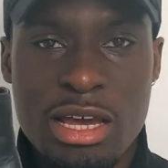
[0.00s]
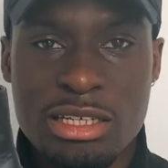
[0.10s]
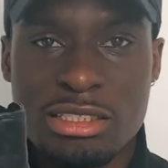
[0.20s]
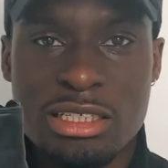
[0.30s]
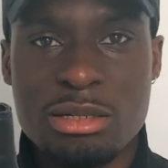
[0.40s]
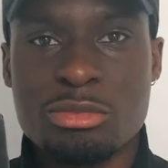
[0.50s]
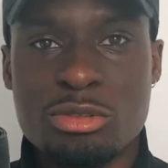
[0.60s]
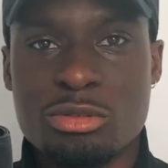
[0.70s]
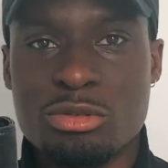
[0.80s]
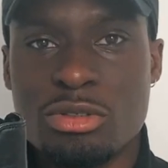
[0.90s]
anytime
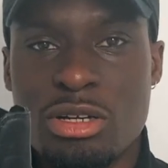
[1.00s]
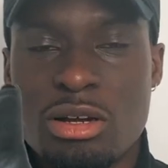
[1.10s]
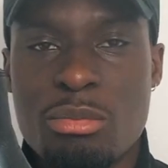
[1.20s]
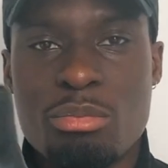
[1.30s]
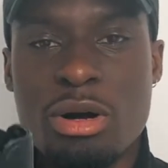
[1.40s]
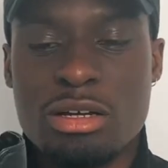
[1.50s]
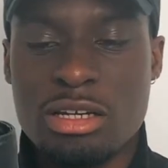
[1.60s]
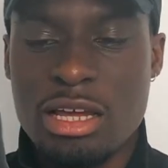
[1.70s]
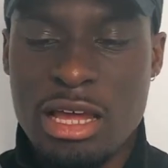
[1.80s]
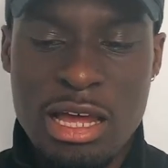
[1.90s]
soon. But
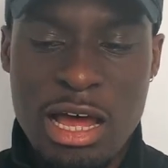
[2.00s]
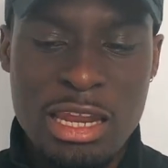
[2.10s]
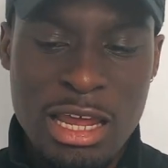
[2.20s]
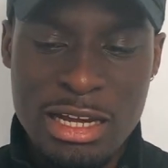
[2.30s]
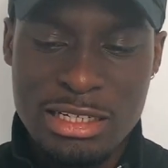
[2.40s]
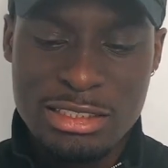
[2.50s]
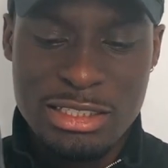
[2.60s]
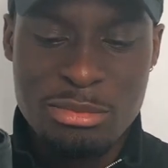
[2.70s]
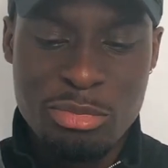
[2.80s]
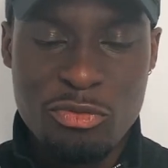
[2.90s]
like I
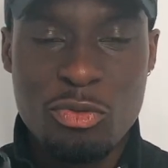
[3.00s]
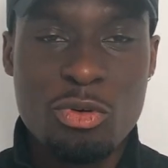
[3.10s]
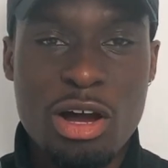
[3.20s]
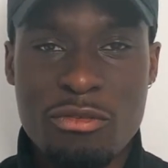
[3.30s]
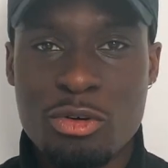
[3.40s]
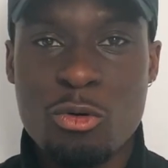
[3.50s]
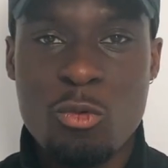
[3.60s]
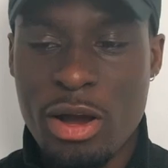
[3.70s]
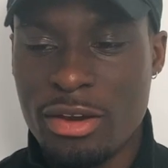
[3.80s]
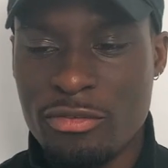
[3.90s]
said before, I've got
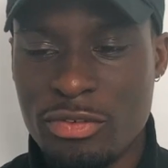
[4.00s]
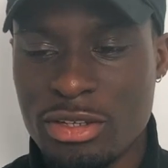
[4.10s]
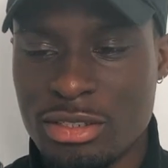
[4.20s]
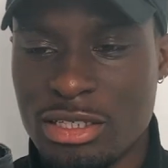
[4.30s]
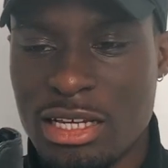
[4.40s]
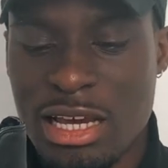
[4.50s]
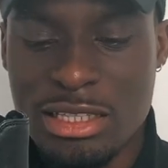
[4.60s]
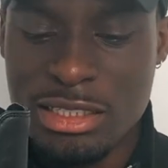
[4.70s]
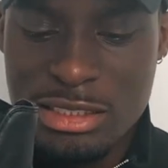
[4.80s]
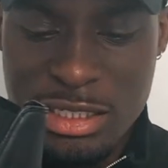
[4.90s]
wide feet and
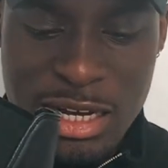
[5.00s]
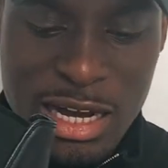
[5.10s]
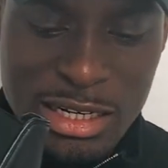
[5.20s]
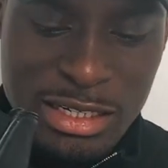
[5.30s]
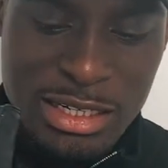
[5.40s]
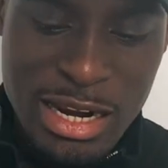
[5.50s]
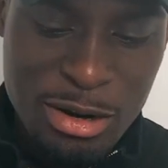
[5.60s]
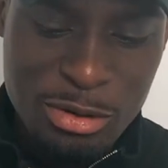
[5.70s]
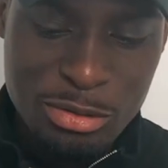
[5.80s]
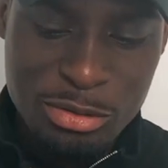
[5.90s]
these are kind of
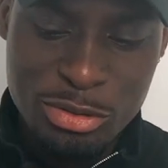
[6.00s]
narrow.